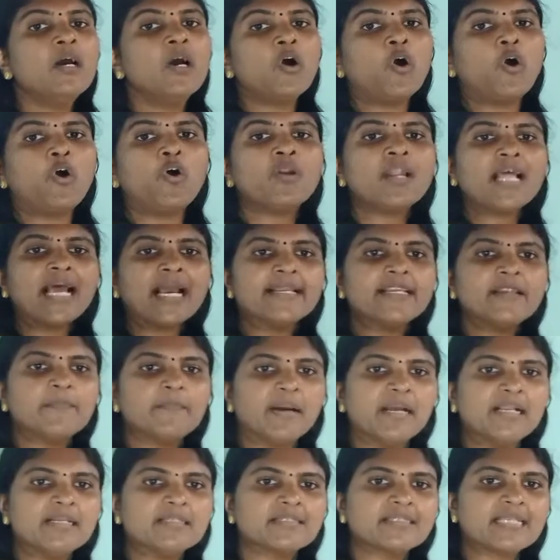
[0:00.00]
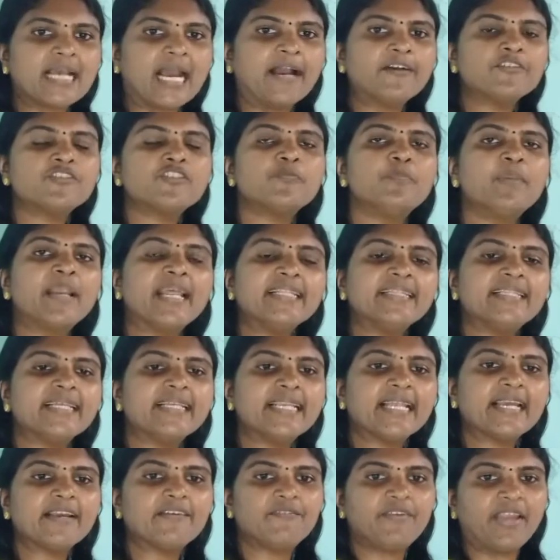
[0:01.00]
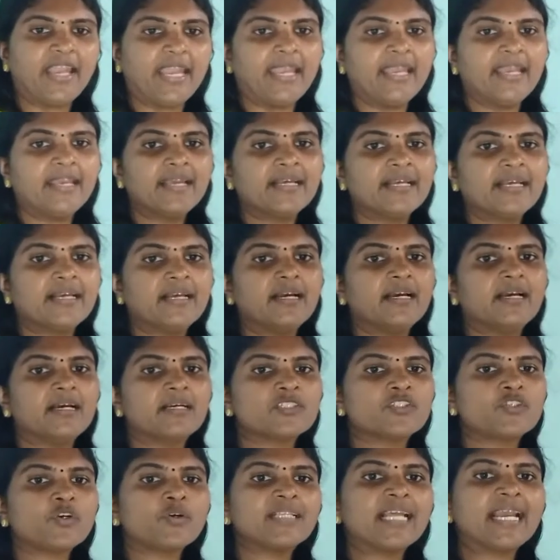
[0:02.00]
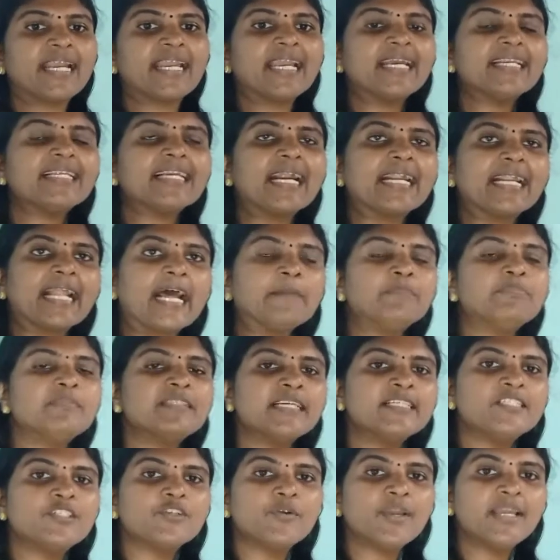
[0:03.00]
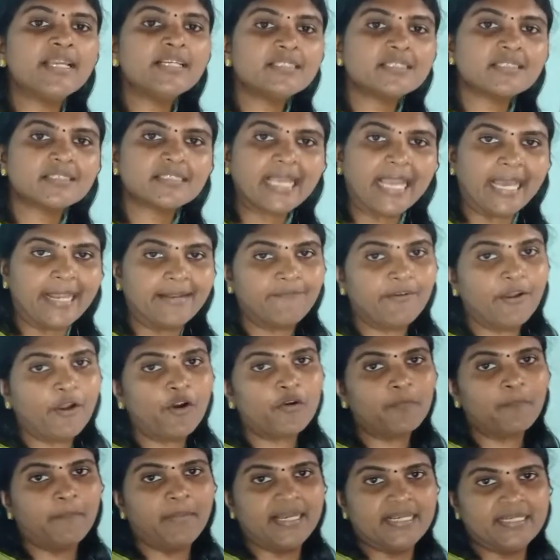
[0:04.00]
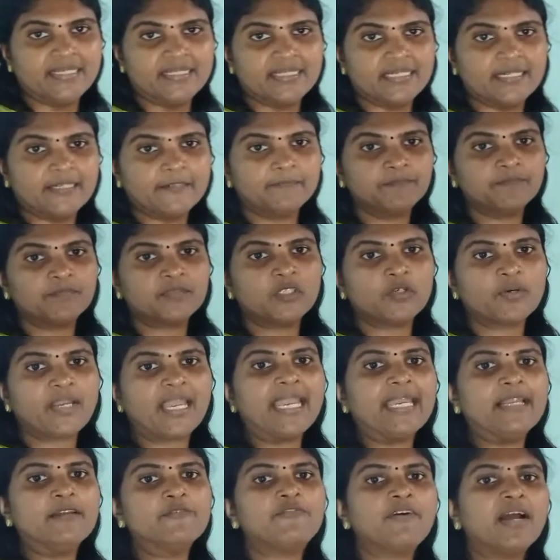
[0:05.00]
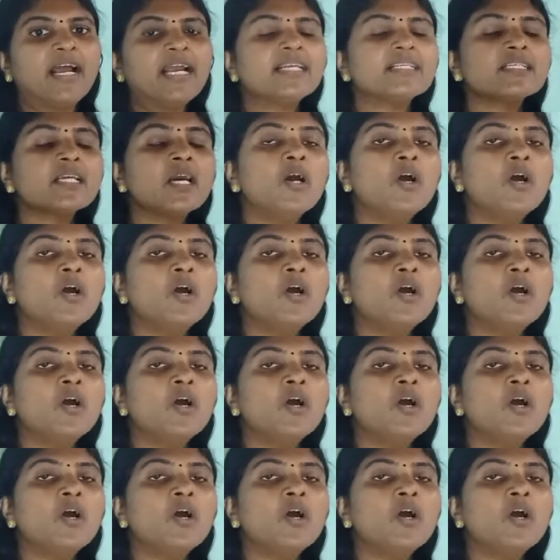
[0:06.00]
all animals have to breathe in a way so they get adapted to its environment. Okay, in fact,